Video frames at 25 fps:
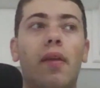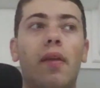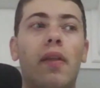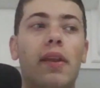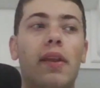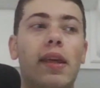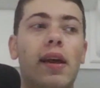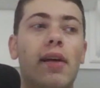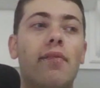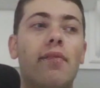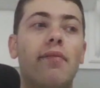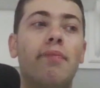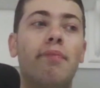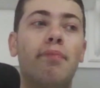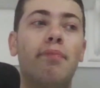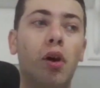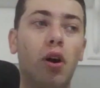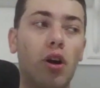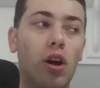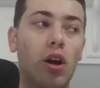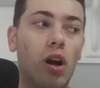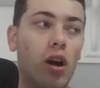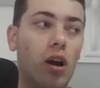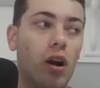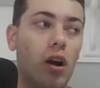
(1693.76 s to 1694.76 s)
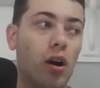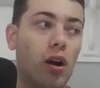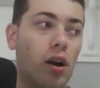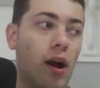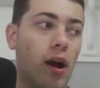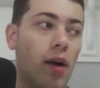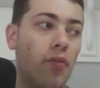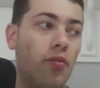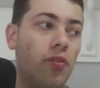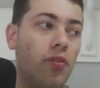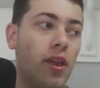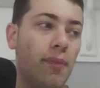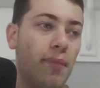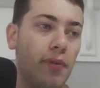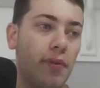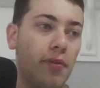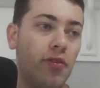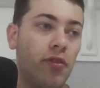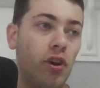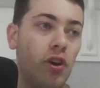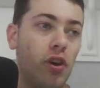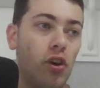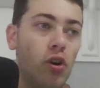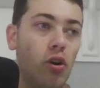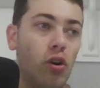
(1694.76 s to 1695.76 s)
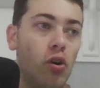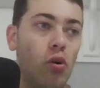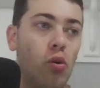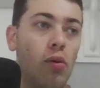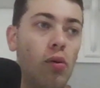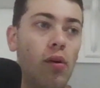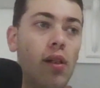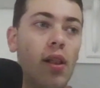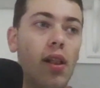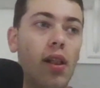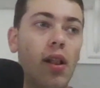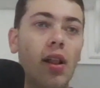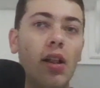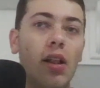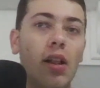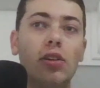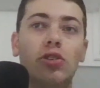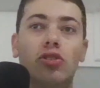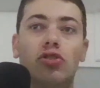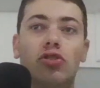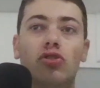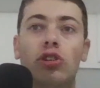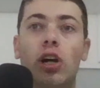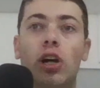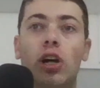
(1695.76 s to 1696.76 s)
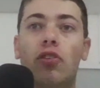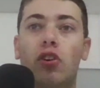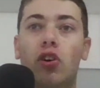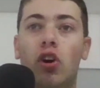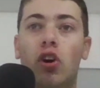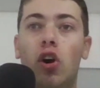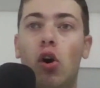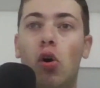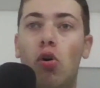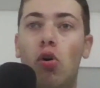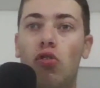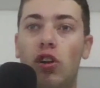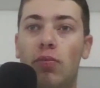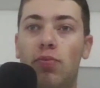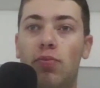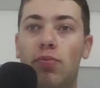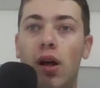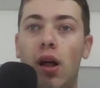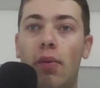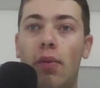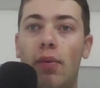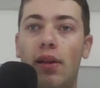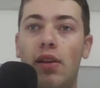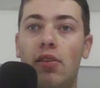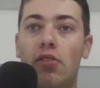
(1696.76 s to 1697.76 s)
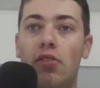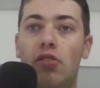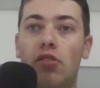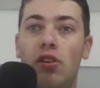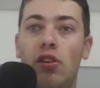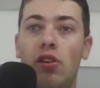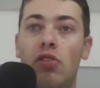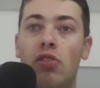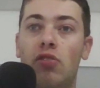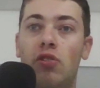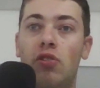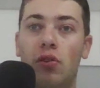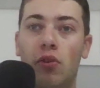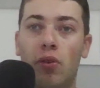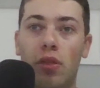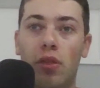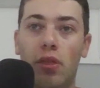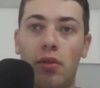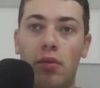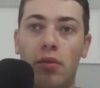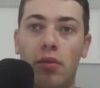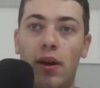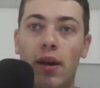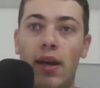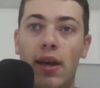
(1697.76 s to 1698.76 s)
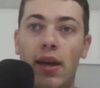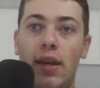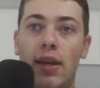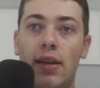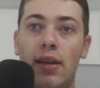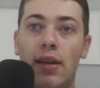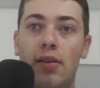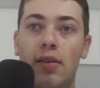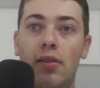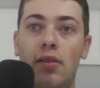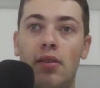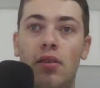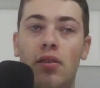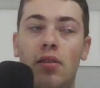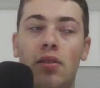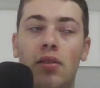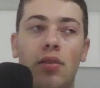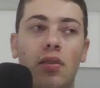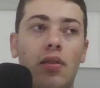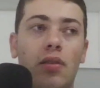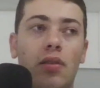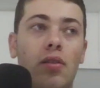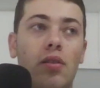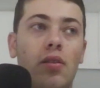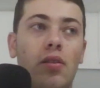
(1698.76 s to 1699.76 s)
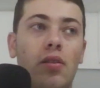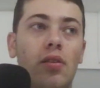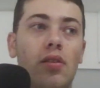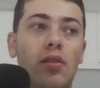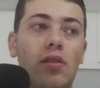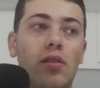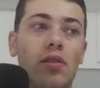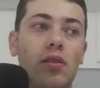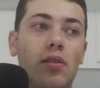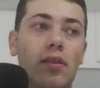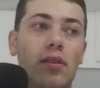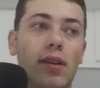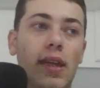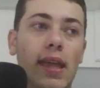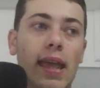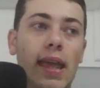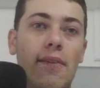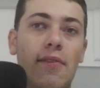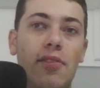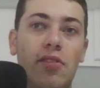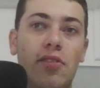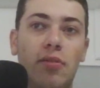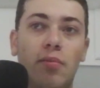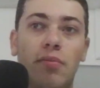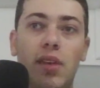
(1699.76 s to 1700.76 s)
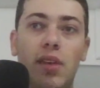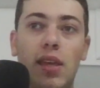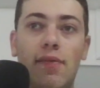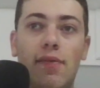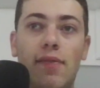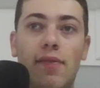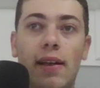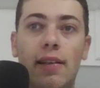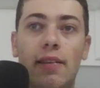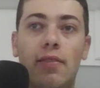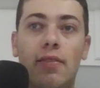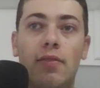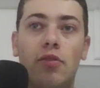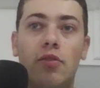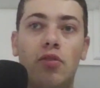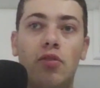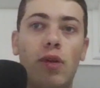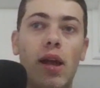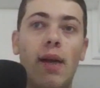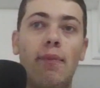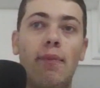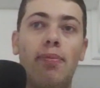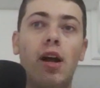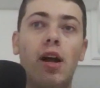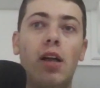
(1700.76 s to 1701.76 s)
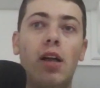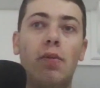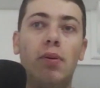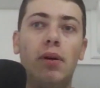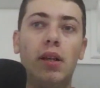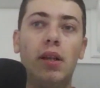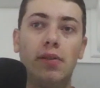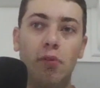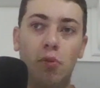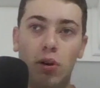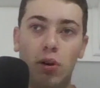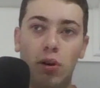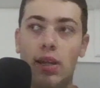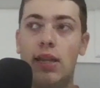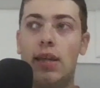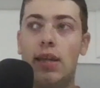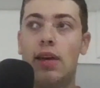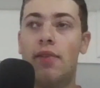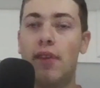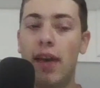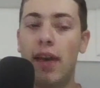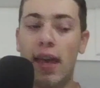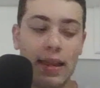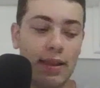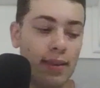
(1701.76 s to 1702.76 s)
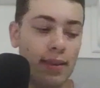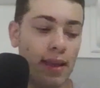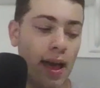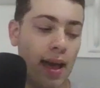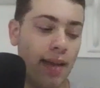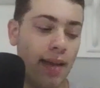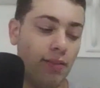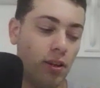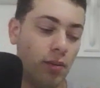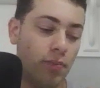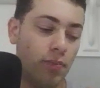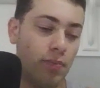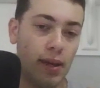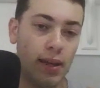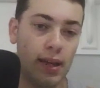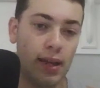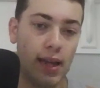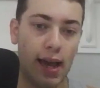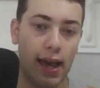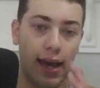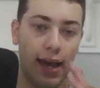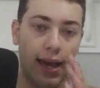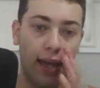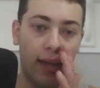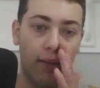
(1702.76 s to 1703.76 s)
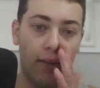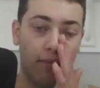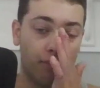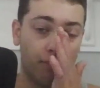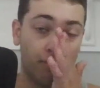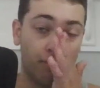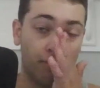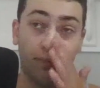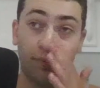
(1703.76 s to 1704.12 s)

And you have Booker, I'll say at the 2. Joshua Okogie probably is your 3. Give you some defense. Durant probably playing the 4, and you have Ayton as your big guy.